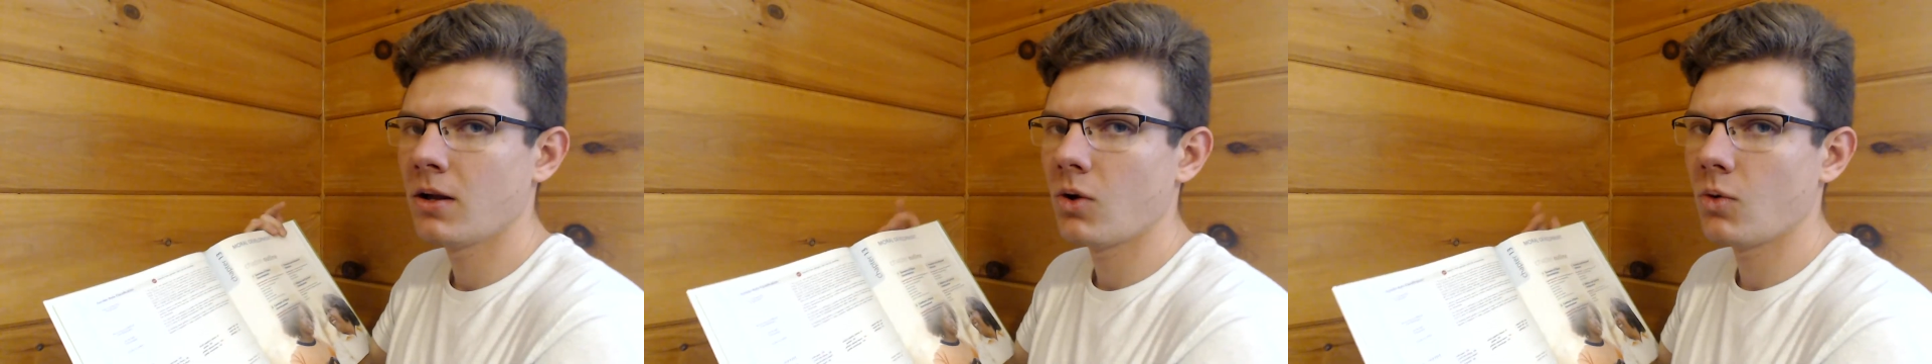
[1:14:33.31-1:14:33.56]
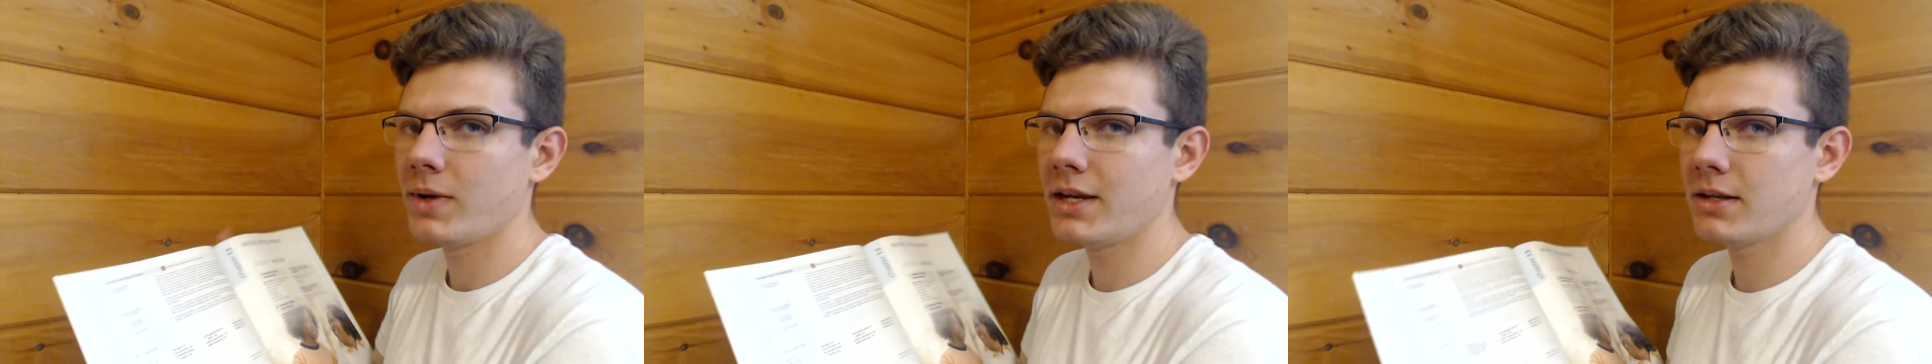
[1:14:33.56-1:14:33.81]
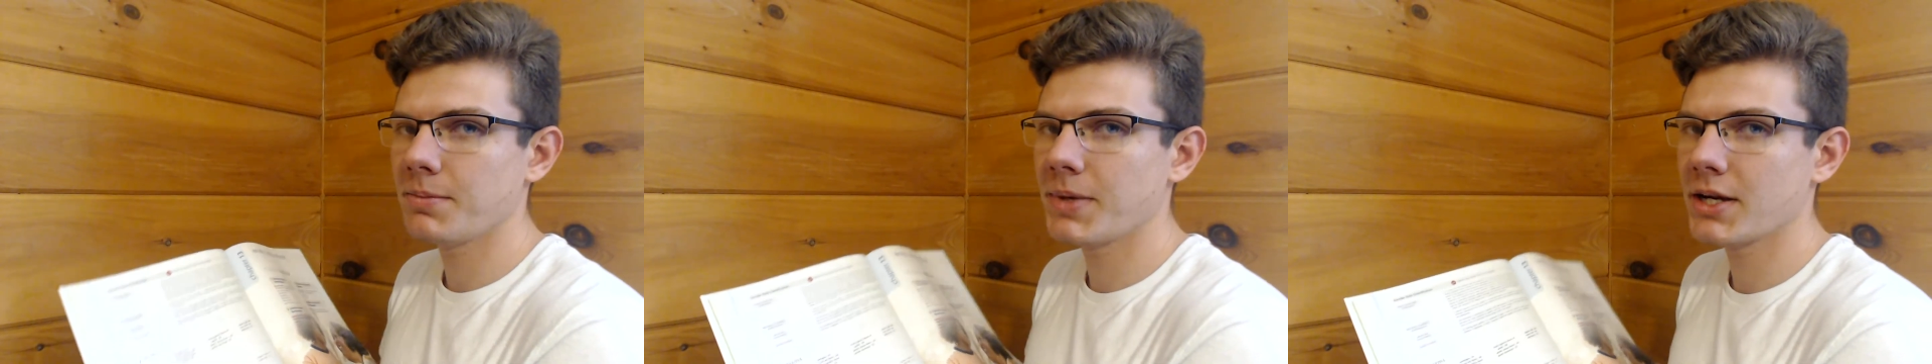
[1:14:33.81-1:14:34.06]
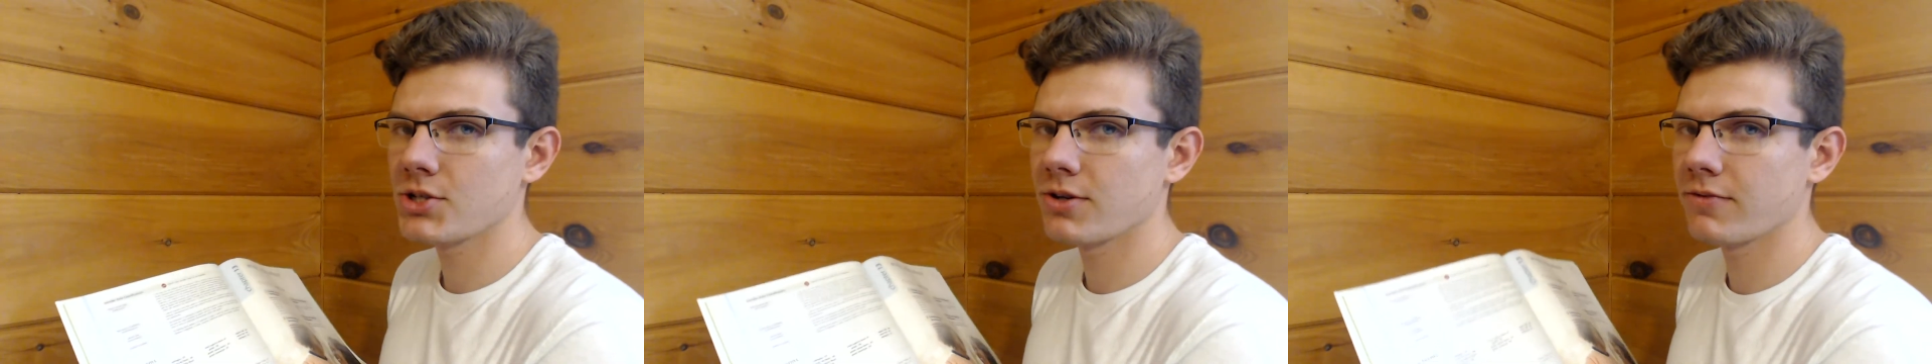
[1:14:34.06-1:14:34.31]
we need a
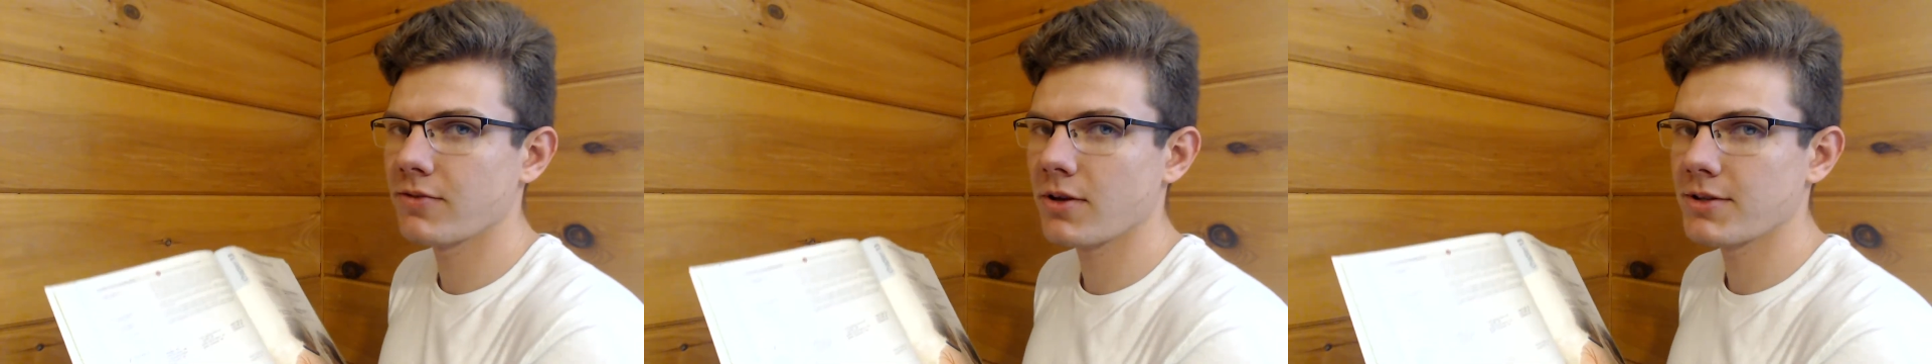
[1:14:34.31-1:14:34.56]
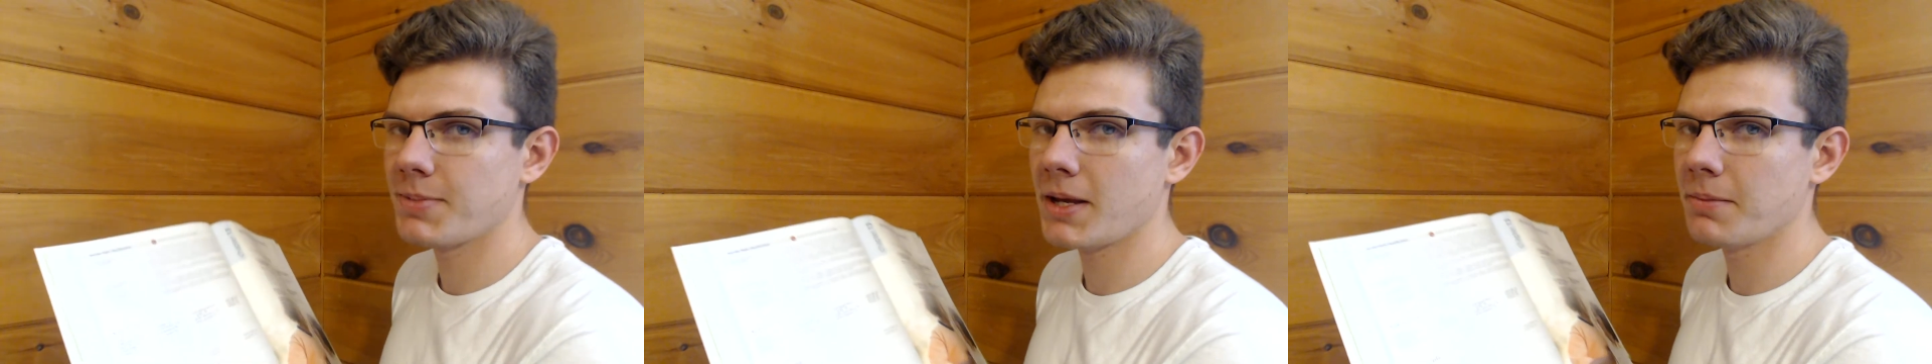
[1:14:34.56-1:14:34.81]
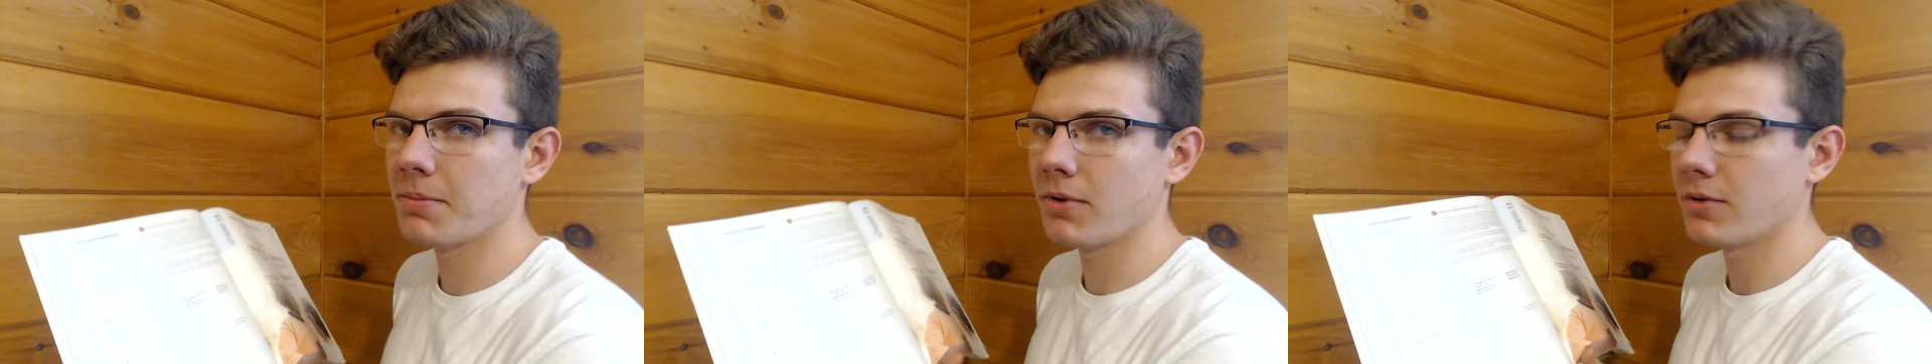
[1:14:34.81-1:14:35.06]
picture of those people.